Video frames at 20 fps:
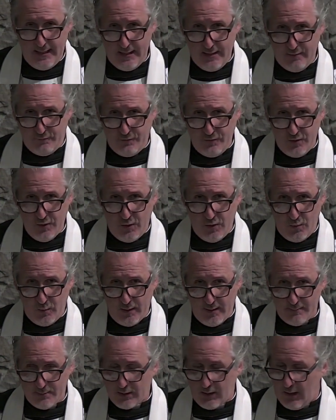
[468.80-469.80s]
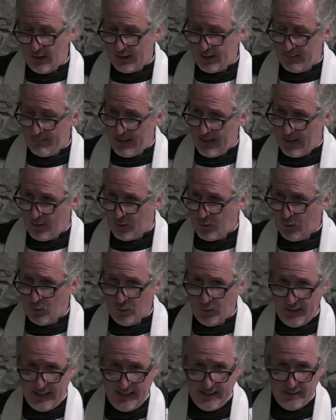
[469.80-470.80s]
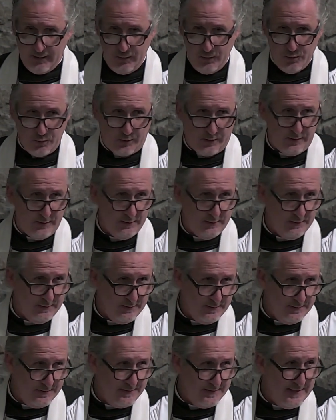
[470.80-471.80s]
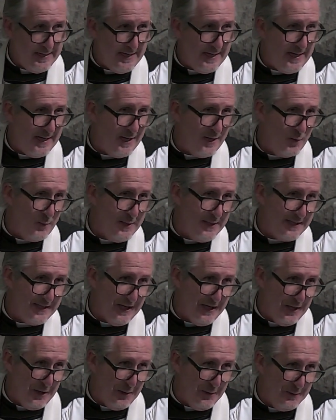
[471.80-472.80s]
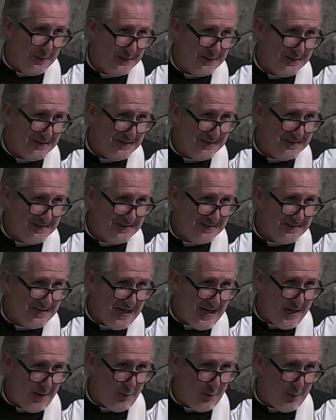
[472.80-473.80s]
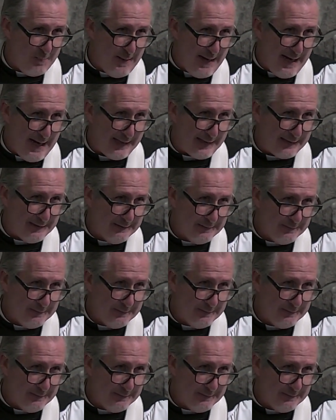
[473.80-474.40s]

if you know what I'm talking about. Cool hand Luke. There we go. Now we're back.